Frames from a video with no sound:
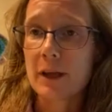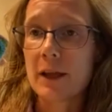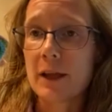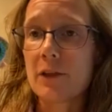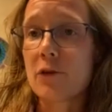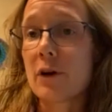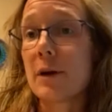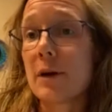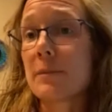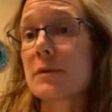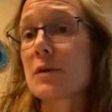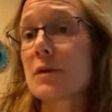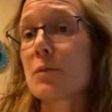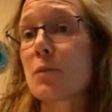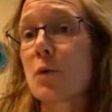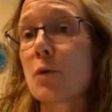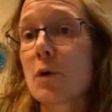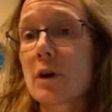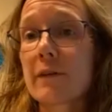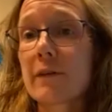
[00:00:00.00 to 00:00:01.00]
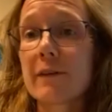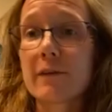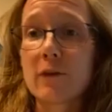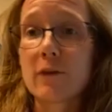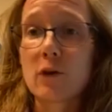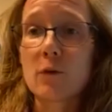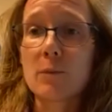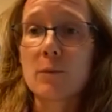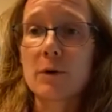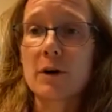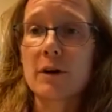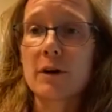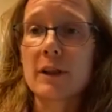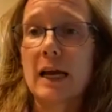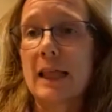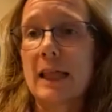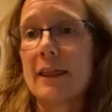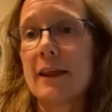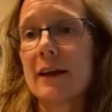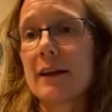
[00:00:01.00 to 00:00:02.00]
And though I'm supportive of home birth, I
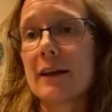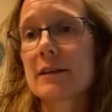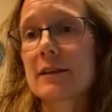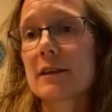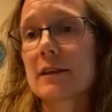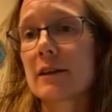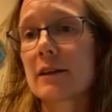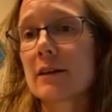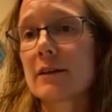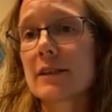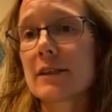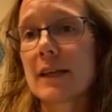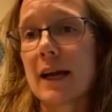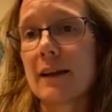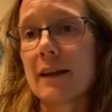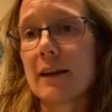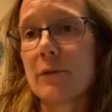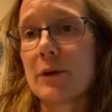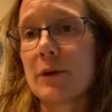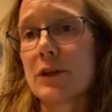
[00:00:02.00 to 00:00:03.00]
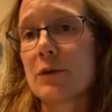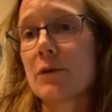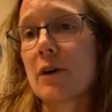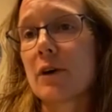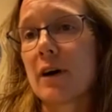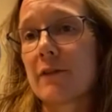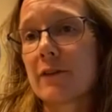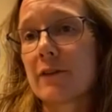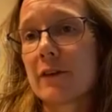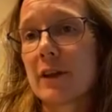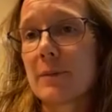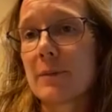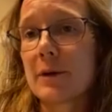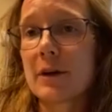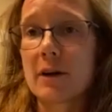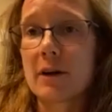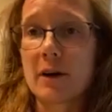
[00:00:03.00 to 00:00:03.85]
think it's a little sad that we don't offer them in